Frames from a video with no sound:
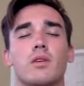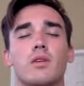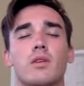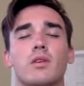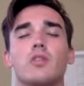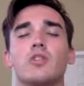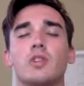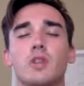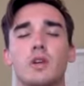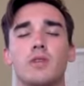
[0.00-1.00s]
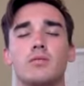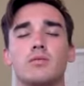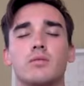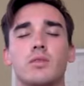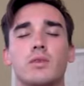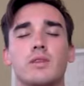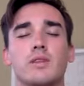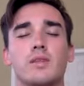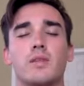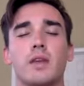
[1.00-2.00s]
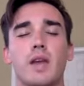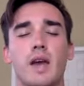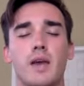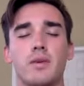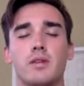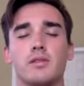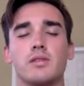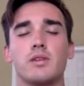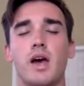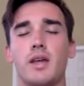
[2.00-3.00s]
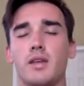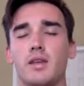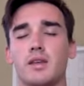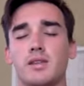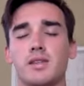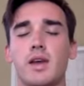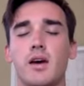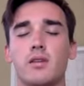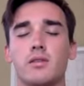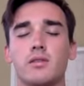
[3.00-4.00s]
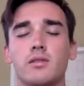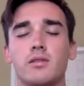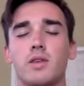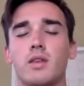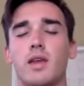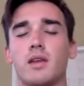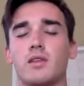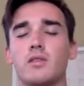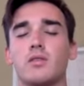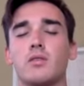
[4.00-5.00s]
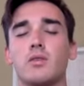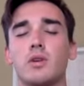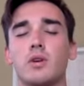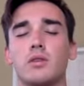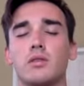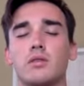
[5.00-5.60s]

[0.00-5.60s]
Usually, when something happens, i.e. a sound, in the external world,